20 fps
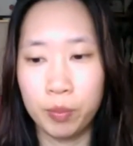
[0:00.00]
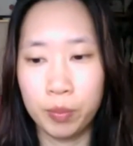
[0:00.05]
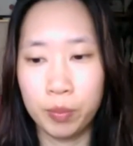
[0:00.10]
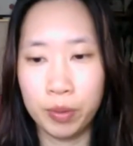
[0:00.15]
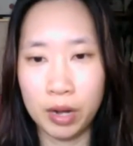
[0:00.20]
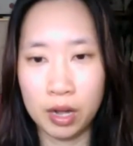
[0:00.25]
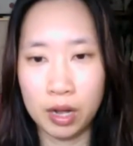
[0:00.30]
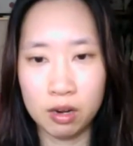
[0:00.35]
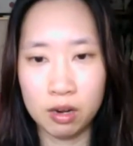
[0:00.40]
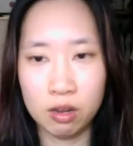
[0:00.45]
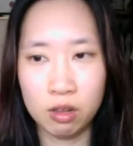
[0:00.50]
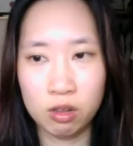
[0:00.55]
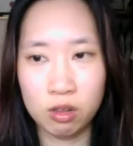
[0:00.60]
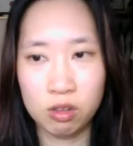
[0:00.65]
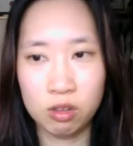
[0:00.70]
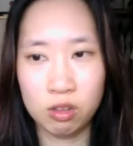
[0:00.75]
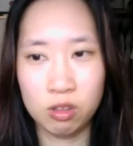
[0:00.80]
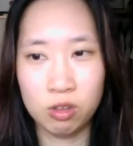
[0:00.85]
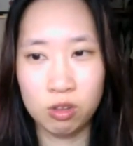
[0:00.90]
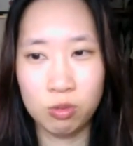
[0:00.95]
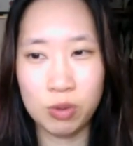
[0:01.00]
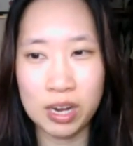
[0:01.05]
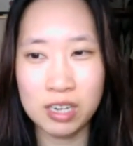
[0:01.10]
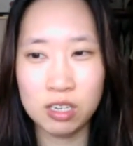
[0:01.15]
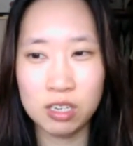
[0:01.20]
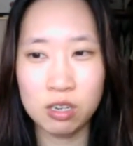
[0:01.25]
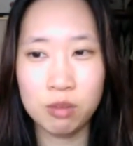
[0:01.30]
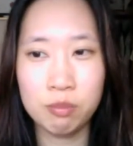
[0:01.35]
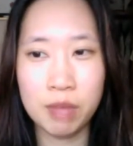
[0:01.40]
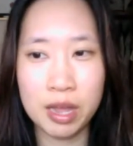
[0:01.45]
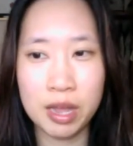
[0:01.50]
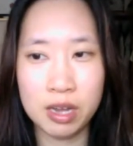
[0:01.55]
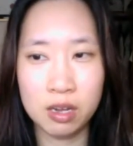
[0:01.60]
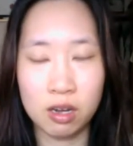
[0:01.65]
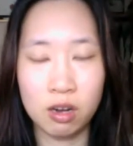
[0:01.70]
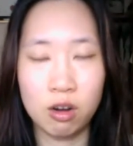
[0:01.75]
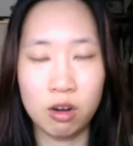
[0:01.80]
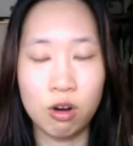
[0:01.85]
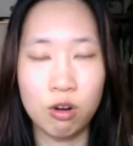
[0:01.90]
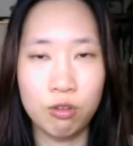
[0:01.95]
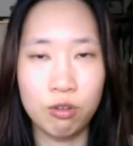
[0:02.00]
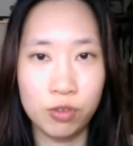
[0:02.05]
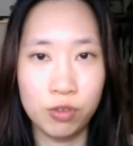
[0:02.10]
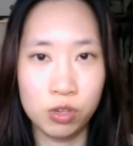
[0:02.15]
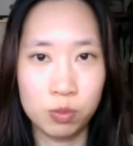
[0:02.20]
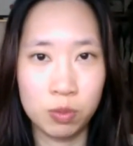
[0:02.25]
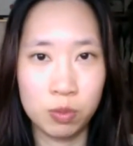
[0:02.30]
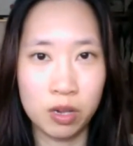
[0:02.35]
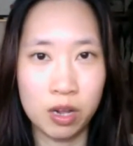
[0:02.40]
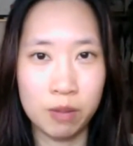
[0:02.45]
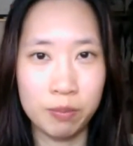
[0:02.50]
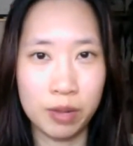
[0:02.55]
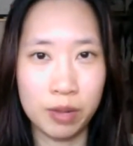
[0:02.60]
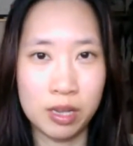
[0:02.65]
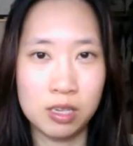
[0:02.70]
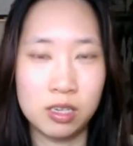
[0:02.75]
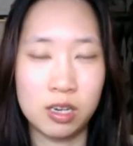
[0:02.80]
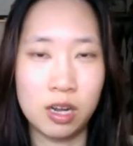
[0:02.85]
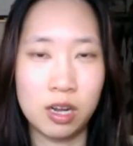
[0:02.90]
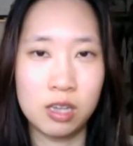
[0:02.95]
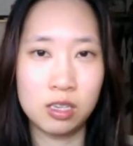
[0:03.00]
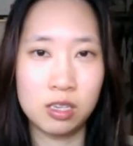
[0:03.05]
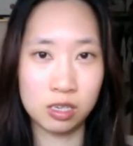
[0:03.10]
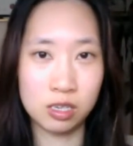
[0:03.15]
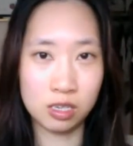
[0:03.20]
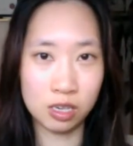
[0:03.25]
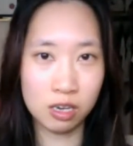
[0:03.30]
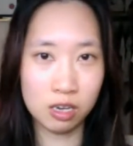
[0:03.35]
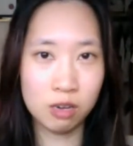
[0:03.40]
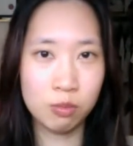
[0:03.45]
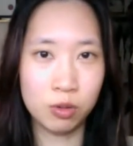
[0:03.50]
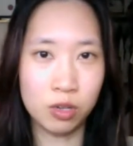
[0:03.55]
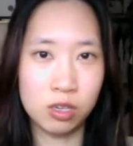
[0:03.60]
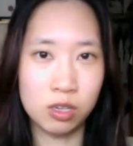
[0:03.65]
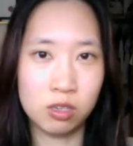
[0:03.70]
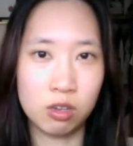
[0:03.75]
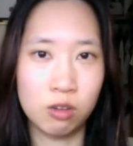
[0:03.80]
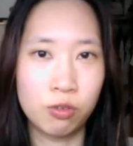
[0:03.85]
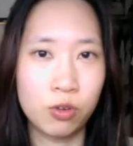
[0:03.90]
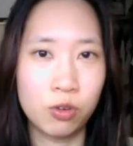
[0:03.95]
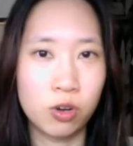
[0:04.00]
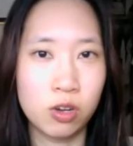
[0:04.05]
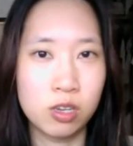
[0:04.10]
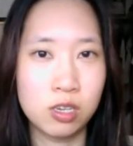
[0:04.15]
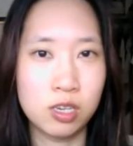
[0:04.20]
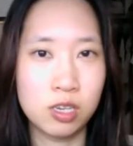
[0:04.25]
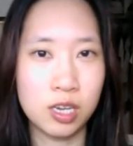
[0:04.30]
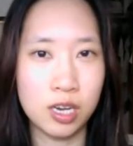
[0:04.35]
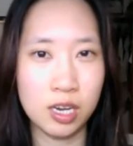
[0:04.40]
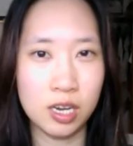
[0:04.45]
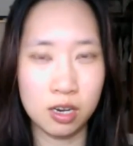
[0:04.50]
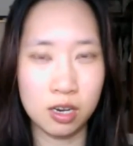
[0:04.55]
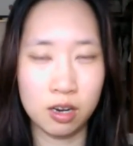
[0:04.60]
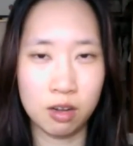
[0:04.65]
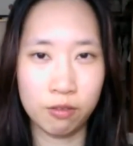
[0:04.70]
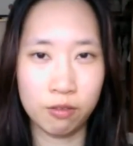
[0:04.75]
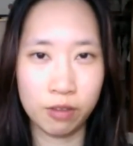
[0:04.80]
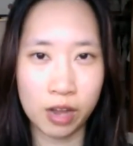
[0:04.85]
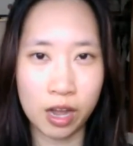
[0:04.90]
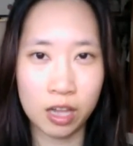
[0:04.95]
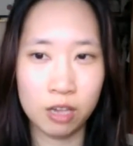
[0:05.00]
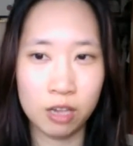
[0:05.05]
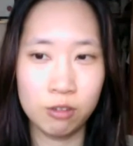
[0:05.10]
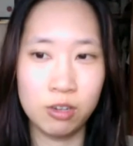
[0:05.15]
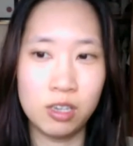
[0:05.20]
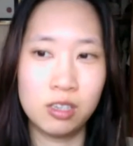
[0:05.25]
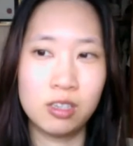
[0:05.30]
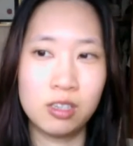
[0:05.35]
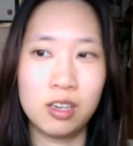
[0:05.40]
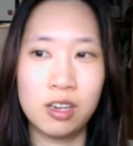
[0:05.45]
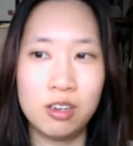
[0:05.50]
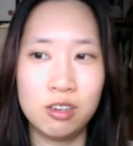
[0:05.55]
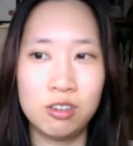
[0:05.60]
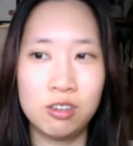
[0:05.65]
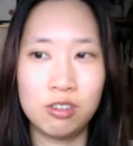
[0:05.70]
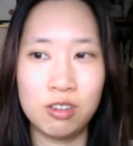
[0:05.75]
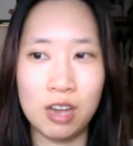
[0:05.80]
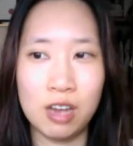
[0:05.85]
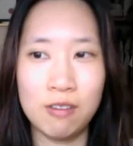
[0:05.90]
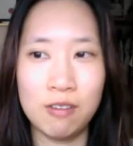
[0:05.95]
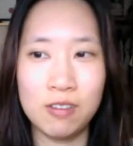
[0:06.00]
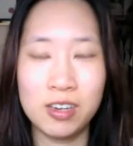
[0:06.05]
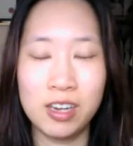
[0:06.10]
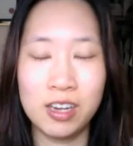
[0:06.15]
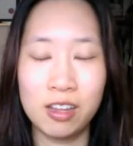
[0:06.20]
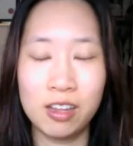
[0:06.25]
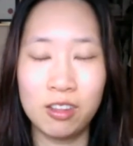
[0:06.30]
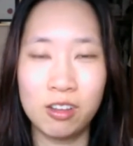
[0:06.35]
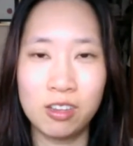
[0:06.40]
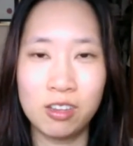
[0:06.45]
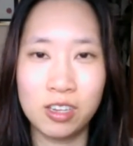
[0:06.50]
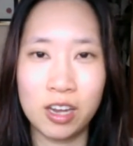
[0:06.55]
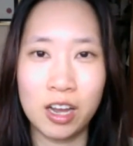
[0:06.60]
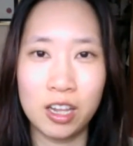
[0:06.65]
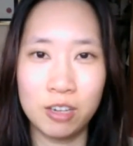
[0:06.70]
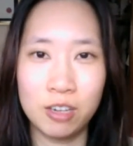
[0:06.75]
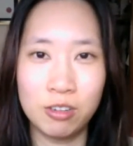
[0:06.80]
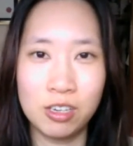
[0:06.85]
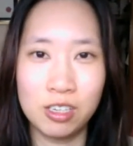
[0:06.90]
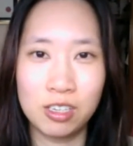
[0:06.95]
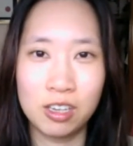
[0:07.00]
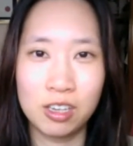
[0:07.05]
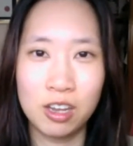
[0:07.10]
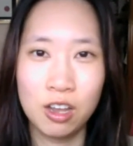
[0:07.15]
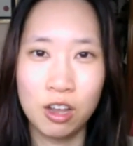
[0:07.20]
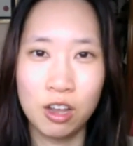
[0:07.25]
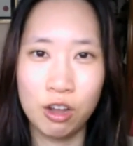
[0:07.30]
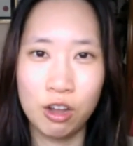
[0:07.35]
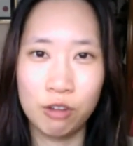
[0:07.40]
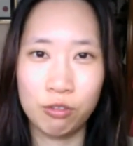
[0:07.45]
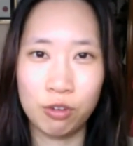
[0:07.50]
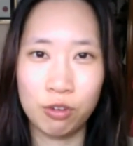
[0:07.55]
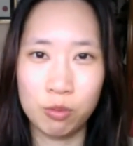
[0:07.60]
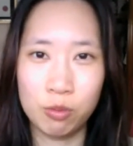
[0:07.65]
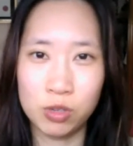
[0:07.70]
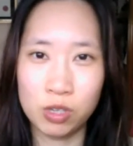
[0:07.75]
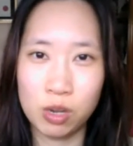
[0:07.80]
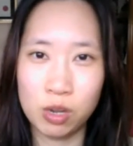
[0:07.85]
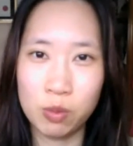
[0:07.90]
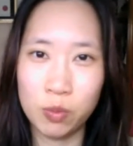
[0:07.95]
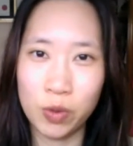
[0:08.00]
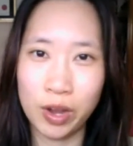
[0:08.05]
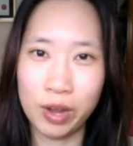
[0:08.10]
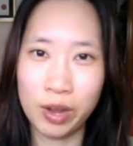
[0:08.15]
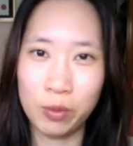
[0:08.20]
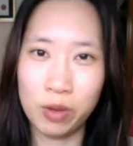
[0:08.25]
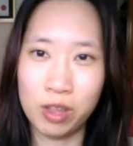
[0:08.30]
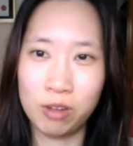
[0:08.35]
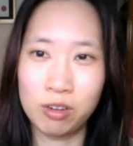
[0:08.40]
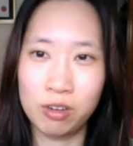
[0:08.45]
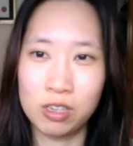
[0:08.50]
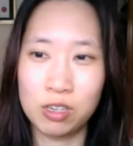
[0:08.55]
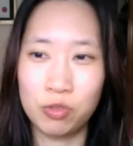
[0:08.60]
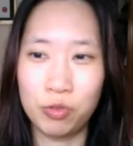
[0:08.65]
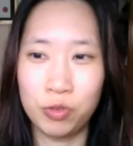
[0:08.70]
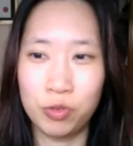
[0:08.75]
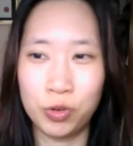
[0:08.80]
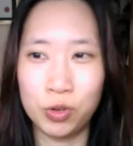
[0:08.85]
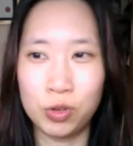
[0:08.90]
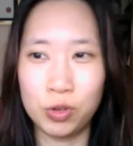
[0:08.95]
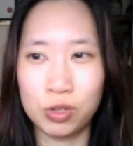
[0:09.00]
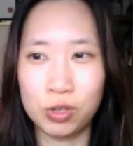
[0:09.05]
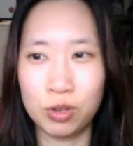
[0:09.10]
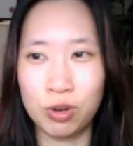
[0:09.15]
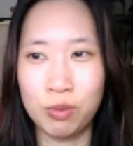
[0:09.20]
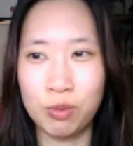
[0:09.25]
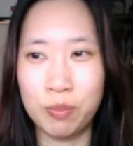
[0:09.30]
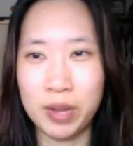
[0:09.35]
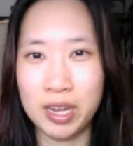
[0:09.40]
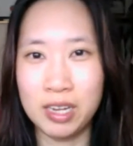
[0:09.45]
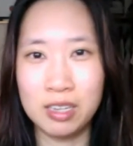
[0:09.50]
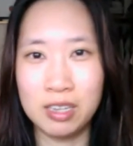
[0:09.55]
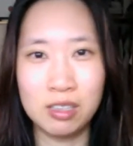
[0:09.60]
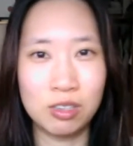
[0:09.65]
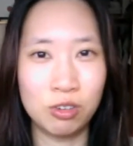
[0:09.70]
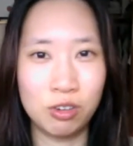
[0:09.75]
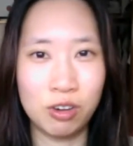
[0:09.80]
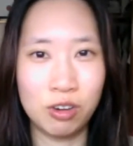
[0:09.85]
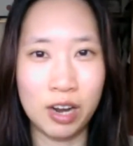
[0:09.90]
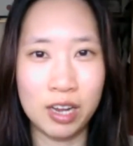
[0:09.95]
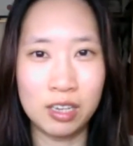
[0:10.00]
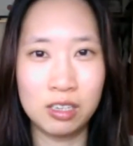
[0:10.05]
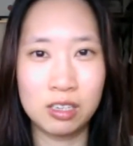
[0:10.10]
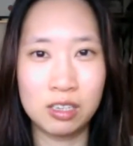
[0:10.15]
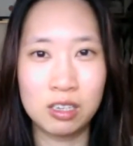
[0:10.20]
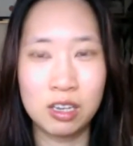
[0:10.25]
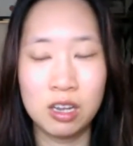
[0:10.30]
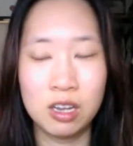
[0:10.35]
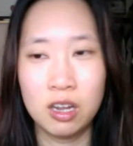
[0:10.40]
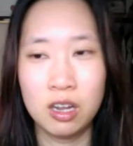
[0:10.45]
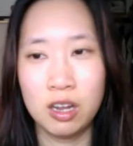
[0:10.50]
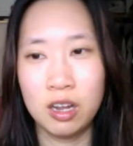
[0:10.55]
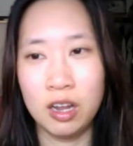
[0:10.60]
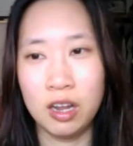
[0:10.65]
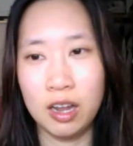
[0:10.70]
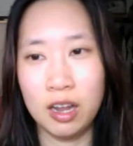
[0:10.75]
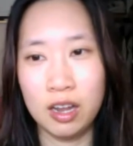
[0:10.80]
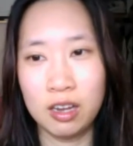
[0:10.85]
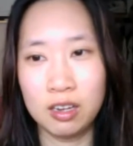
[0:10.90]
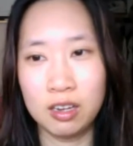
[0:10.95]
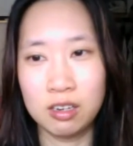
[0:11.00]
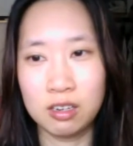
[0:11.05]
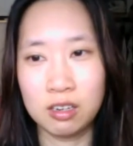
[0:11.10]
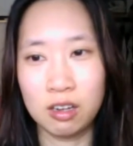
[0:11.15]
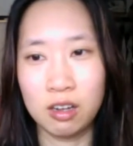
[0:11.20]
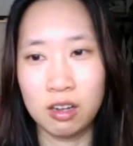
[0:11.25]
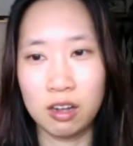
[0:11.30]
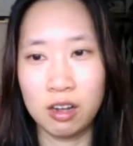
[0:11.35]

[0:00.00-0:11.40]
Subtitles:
but the way to make a whole foods plant-based diet sustainable is of course to eat enough calories, and you do have to get those calories from somewhere, whether it's fruit or beans or grains, and